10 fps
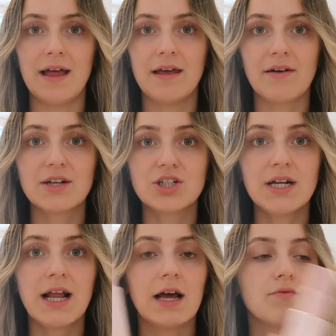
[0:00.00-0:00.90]
and they're
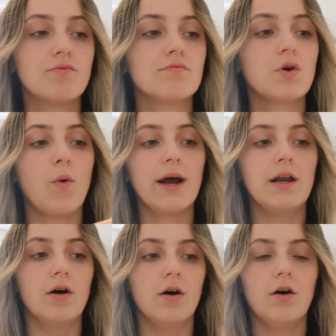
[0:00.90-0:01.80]
actually like quite
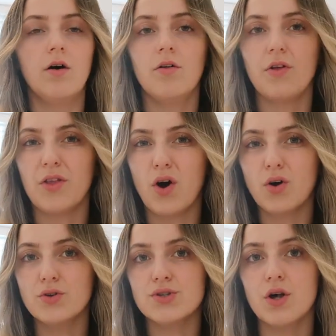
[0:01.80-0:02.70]
low, although the
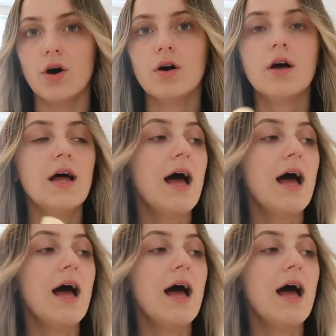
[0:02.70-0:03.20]
oil's not.